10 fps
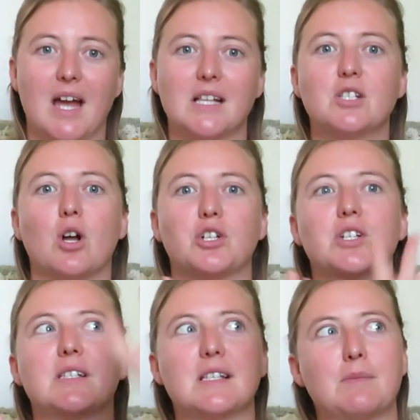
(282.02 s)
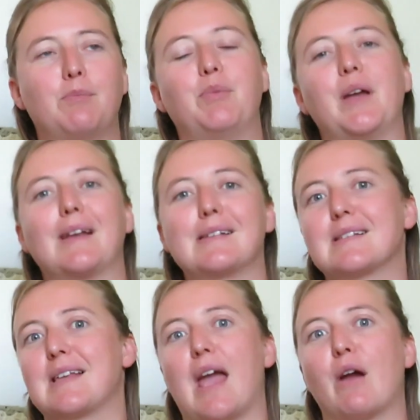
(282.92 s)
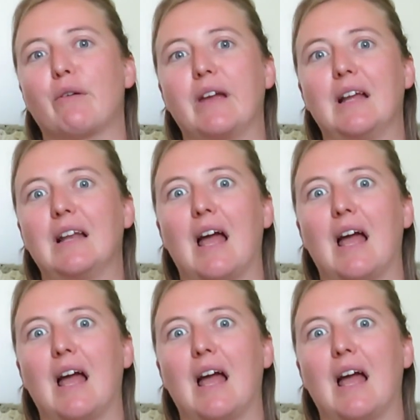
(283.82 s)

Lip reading: It's not just this big, scary,